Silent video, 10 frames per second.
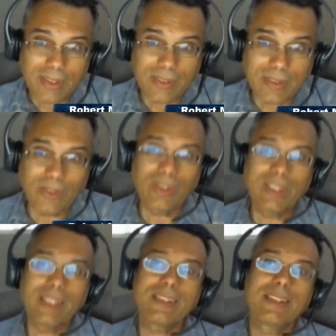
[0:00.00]
So
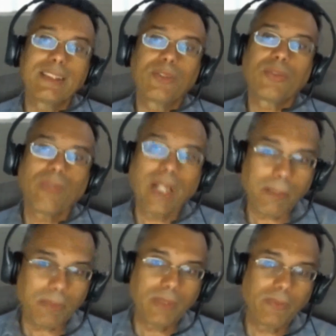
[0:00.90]
this is the
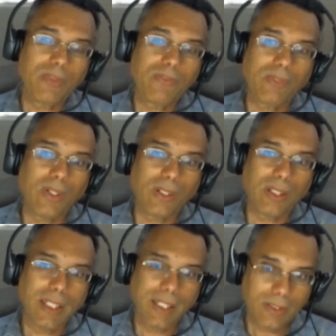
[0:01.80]
trap that we fall
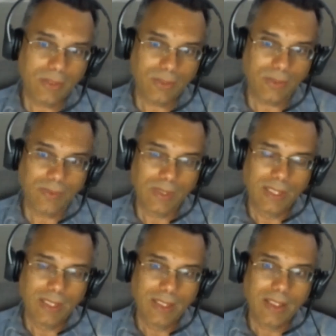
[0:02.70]
into.
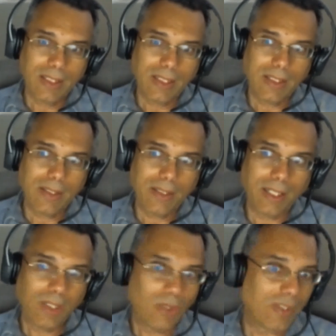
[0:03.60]
I
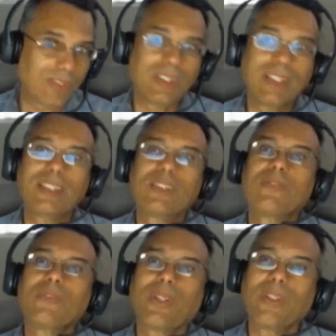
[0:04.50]
know I said this
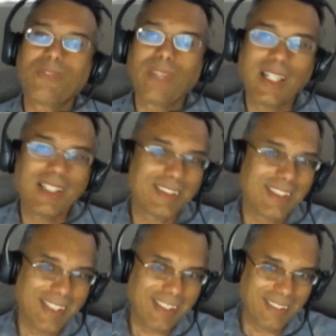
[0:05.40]
very fast,
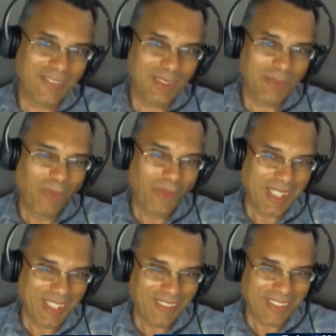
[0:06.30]
and it was more than
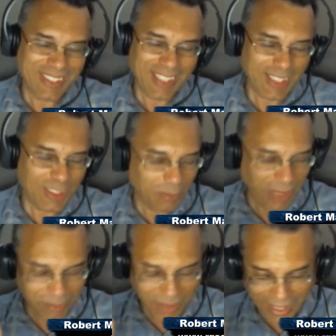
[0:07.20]
30 seconds, my
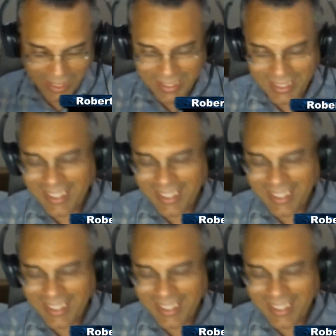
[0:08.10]
bad.